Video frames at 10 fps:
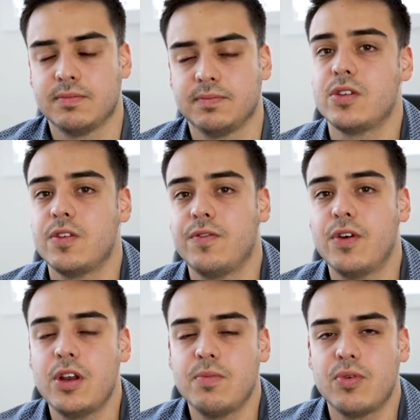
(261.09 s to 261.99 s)
So the
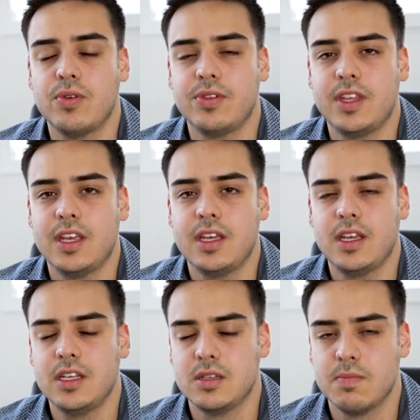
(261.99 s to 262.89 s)
third important thing
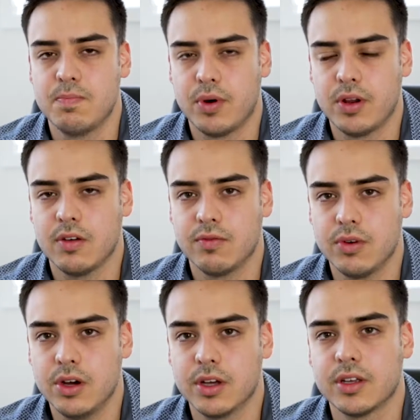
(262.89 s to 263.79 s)
is body of
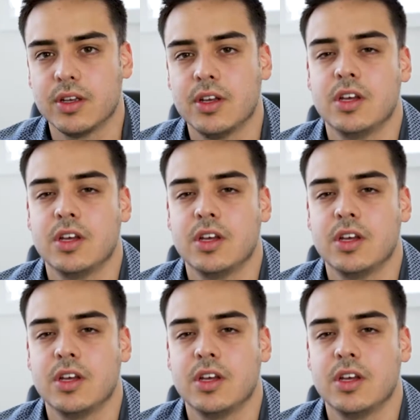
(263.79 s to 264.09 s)
work.